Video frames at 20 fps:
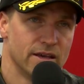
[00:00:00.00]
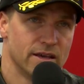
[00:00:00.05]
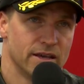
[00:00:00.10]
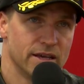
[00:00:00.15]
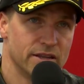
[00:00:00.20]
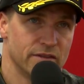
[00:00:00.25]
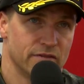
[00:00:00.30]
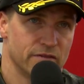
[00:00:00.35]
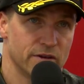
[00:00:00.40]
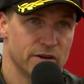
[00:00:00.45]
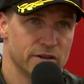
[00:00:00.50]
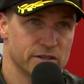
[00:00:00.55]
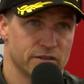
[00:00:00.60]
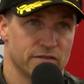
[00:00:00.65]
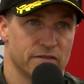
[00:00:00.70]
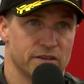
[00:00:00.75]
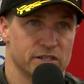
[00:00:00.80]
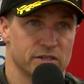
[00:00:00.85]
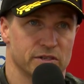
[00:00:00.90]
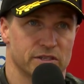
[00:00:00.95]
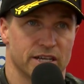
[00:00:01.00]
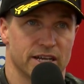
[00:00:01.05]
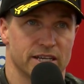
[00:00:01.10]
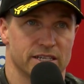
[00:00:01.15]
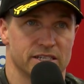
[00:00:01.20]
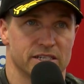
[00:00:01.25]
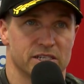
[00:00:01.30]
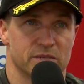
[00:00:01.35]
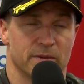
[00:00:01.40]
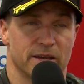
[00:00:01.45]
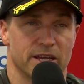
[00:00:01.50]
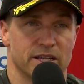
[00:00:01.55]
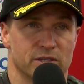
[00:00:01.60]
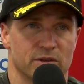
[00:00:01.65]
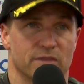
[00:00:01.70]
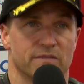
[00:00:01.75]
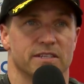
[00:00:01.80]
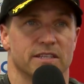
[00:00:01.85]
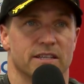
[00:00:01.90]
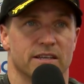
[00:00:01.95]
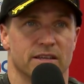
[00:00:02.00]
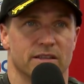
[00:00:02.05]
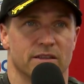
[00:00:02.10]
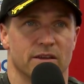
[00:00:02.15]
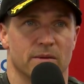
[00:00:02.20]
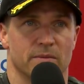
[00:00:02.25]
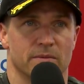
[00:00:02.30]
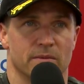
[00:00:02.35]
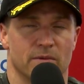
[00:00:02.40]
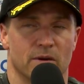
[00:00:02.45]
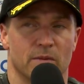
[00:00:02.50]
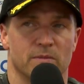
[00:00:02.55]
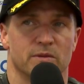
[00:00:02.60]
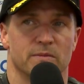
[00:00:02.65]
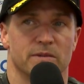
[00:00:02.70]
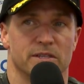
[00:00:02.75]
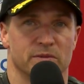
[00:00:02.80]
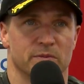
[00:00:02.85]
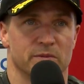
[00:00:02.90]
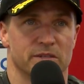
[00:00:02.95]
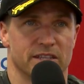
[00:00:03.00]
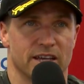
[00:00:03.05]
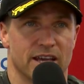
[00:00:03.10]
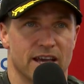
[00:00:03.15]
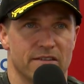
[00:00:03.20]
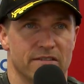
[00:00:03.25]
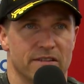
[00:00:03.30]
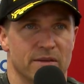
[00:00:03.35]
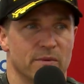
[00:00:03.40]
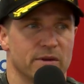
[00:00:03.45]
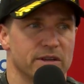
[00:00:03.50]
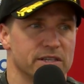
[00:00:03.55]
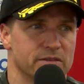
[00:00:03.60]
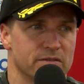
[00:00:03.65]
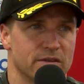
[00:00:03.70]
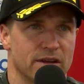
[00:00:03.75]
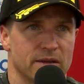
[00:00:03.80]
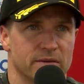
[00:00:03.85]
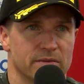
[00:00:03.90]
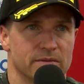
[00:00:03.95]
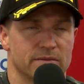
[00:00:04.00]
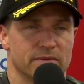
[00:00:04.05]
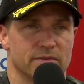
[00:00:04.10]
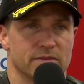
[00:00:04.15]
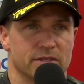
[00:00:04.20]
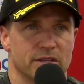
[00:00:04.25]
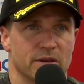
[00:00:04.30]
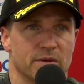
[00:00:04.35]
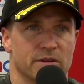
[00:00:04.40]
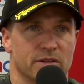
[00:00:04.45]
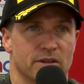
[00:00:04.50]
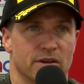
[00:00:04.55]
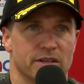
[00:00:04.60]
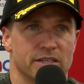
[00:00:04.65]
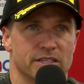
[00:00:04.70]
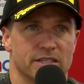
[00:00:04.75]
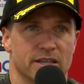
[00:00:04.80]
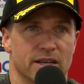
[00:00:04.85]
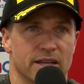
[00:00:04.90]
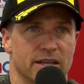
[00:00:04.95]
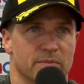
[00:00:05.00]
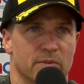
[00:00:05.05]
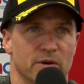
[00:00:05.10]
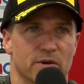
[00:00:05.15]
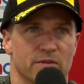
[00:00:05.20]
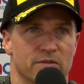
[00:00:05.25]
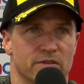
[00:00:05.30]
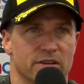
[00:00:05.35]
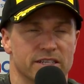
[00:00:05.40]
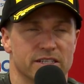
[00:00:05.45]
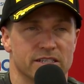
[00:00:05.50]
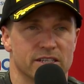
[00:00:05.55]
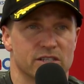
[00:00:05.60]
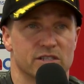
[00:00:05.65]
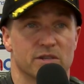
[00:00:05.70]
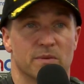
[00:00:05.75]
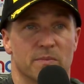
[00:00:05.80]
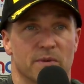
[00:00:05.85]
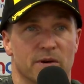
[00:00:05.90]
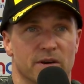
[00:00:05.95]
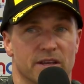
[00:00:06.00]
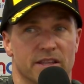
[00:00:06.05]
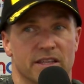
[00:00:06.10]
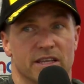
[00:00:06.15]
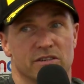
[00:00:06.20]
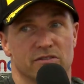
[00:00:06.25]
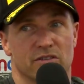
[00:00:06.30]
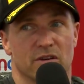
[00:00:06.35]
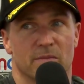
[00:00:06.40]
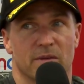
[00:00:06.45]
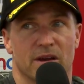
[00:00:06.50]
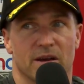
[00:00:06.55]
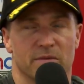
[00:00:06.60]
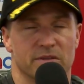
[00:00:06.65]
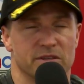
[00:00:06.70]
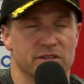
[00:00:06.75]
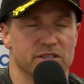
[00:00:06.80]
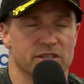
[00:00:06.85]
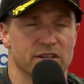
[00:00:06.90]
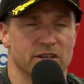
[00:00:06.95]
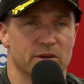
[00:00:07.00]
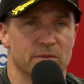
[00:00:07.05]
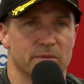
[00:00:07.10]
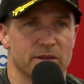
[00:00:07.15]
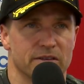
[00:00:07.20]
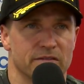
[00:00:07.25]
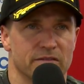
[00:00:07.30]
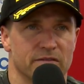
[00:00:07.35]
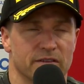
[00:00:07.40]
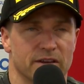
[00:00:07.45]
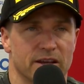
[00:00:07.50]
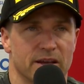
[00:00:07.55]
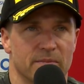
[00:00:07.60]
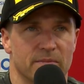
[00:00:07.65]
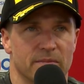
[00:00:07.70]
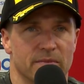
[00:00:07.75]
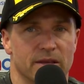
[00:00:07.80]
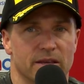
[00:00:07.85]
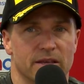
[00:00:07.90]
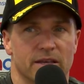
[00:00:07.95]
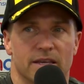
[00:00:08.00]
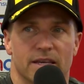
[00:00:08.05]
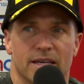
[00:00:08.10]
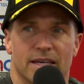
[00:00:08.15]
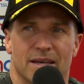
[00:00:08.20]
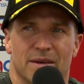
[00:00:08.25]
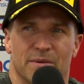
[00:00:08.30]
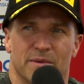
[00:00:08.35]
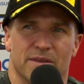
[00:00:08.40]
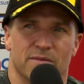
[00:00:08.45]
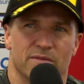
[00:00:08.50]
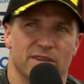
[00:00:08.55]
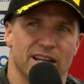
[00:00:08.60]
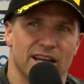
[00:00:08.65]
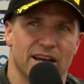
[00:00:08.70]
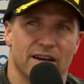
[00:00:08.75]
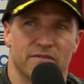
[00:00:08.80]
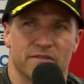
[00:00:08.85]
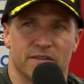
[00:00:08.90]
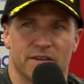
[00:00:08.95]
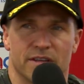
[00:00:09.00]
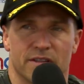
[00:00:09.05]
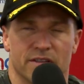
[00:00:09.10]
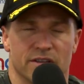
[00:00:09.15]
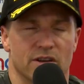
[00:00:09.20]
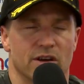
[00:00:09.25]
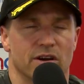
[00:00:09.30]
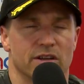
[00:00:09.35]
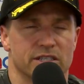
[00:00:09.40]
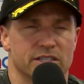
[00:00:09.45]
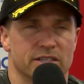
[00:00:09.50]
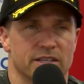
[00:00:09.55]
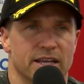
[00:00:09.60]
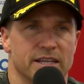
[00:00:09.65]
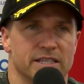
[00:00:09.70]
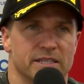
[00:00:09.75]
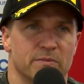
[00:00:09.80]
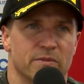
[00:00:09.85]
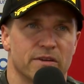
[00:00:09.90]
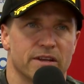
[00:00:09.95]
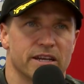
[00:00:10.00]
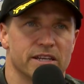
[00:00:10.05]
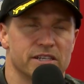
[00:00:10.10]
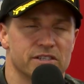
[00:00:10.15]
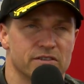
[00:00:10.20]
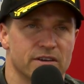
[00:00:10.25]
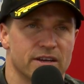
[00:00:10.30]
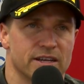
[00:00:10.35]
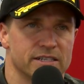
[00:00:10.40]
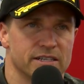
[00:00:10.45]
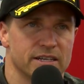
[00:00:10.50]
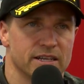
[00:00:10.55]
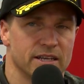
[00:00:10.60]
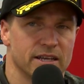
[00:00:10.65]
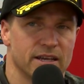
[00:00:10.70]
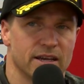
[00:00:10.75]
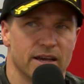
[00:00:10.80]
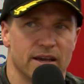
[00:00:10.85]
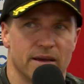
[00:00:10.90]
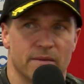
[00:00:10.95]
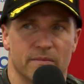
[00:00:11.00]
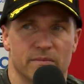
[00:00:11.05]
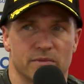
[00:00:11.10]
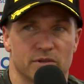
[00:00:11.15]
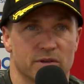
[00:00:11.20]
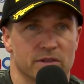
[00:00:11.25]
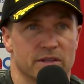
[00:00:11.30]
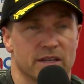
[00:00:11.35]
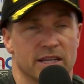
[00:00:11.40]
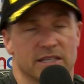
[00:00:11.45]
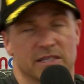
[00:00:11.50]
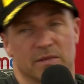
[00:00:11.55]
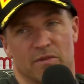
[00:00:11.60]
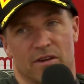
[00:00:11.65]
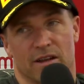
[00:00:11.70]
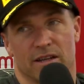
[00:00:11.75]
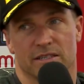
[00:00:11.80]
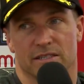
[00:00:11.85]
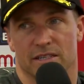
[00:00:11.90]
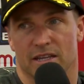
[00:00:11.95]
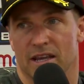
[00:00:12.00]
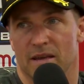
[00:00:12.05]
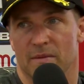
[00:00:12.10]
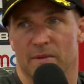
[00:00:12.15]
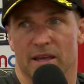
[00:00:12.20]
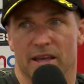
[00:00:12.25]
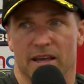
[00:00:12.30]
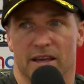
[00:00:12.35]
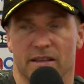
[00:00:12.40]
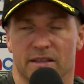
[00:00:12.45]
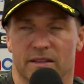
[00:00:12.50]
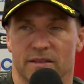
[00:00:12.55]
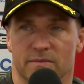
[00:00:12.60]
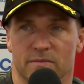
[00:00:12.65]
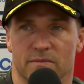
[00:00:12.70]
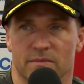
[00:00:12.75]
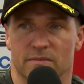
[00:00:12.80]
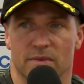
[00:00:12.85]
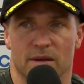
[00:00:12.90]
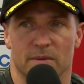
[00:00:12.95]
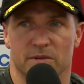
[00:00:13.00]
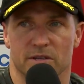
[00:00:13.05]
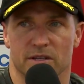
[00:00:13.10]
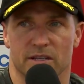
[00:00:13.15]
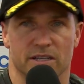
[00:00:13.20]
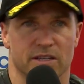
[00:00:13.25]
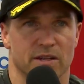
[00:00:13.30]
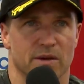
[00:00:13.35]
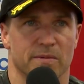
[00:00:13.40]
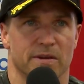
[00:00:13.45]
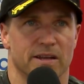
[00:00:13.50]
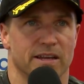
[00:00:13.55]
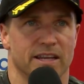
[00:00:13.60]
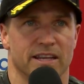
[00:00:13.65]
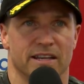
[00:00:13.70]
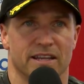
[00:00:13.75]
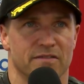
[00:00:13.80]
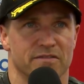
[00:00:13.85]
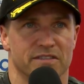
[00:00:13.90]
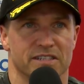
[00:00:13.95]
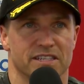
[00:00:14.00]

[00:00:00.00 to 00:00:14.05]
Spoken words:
the first official test in Spain, so obviously the optimism was there. And then went to round 2 at Donington, led both races at some point, and then dropped back with just a little bit of. We didn't really have the knowledge of the engine braking strategy. Took that to Brands, came here, absolutely dominated every